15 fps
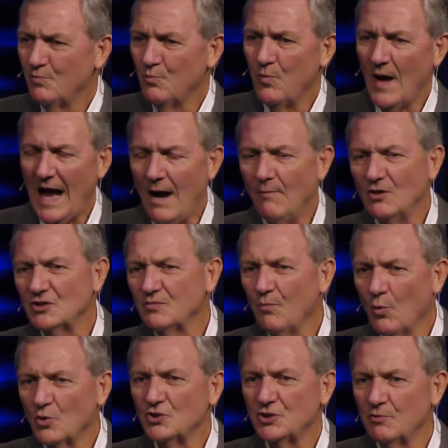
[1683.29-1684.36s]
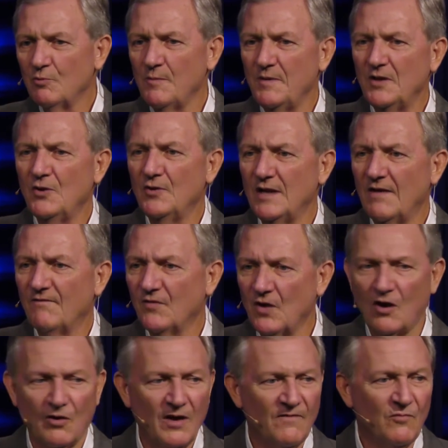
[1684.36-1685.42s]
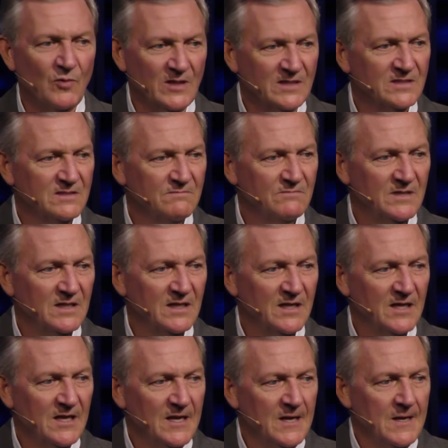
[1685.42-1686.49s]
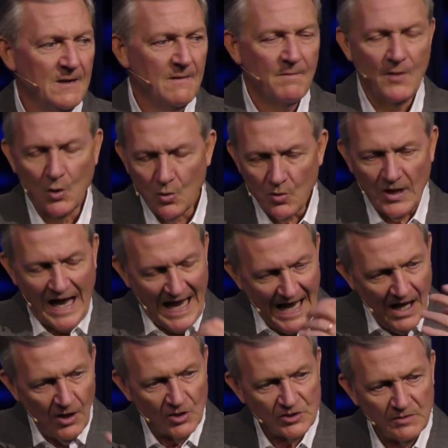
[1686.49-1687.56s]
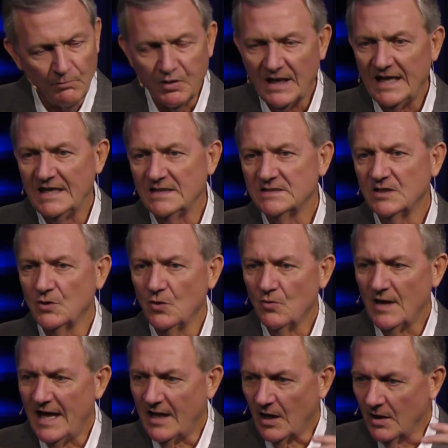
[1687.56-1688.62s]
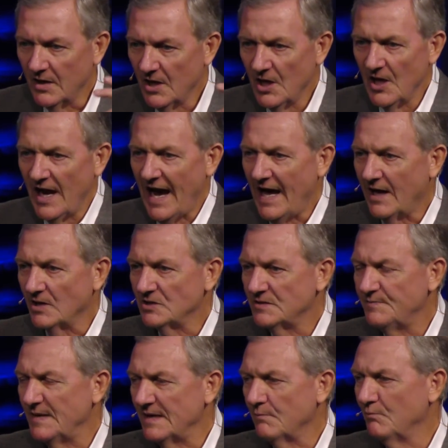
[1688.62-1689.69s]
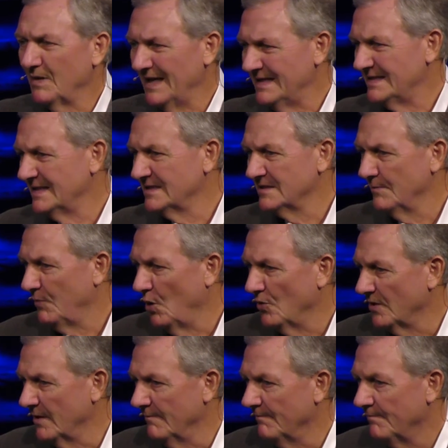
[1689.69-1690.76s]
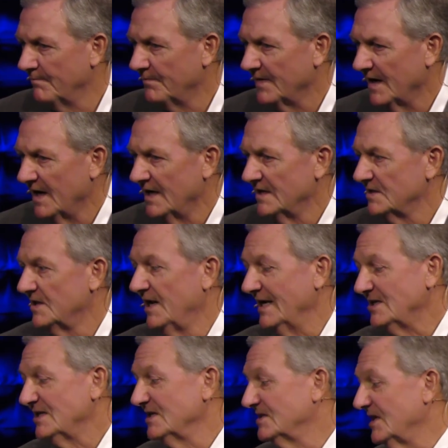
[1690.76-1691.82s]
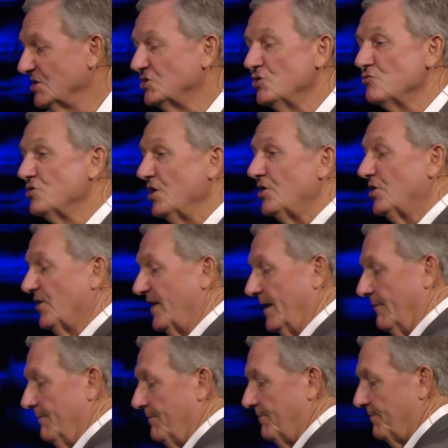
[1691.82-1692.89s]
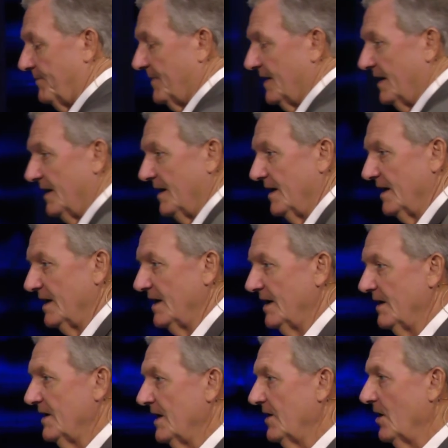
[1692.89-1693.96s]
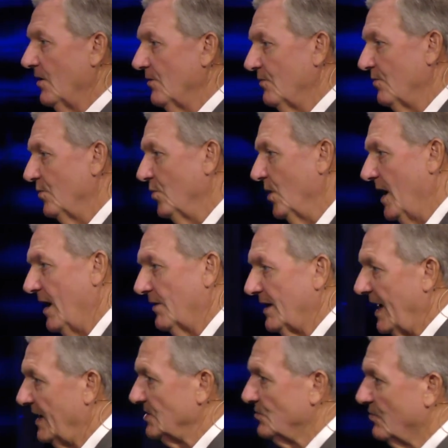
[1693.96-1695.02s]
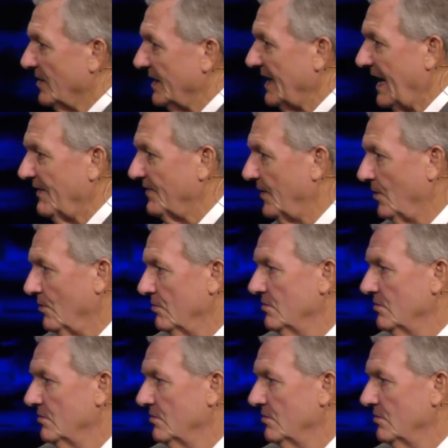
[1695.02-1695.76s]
How much more should we be doing that for our loved ones? To learn how to bless and learn how to speak blessings upon them. Next thing it says, do good to them. You can go, wow, now it's really out there.